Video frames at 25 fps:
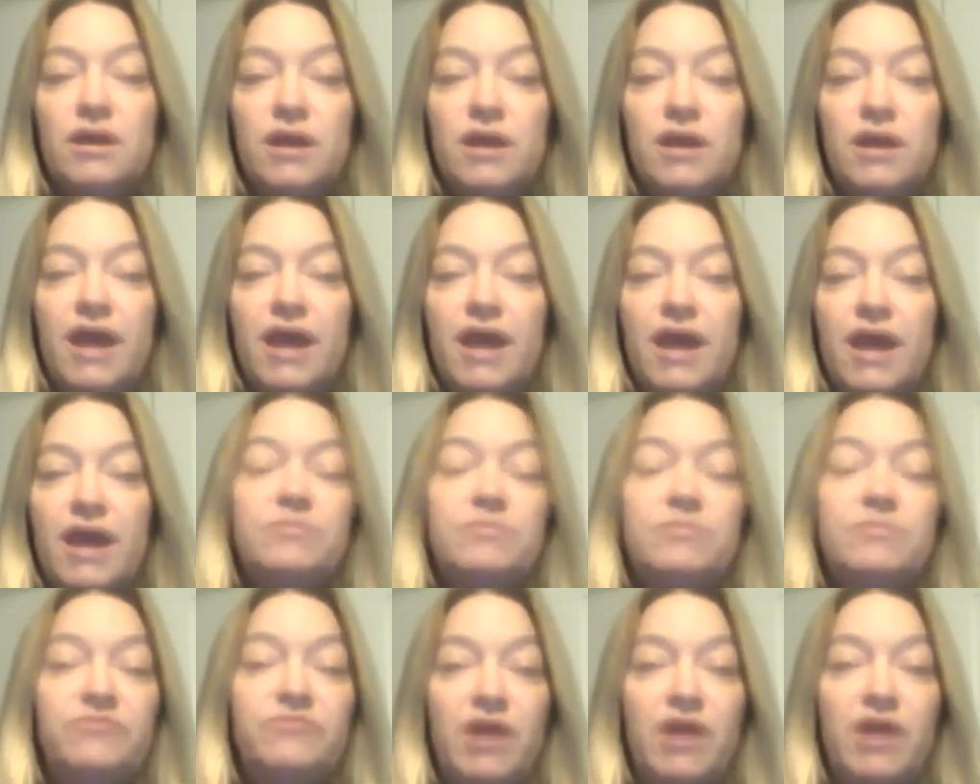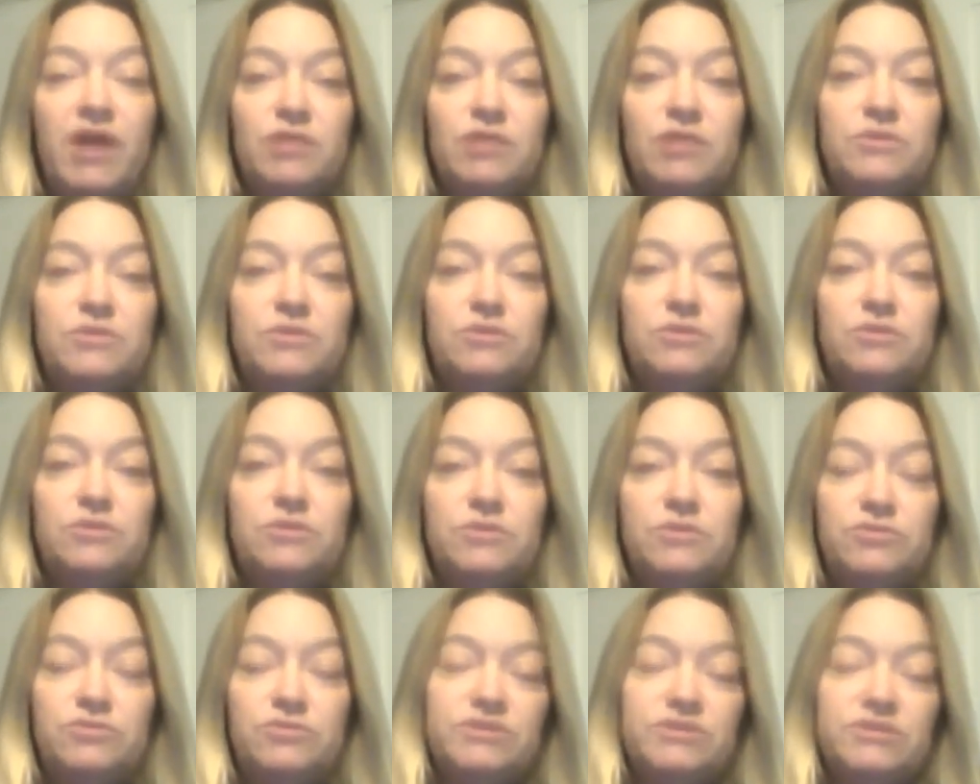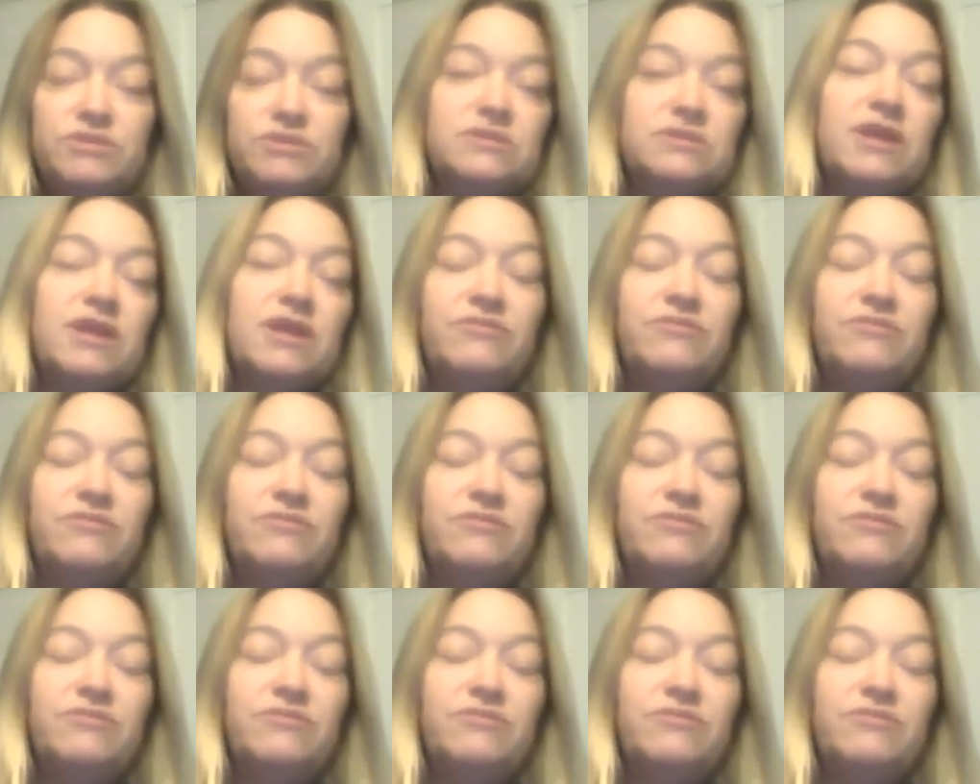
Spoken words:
I have been following you and Crystal.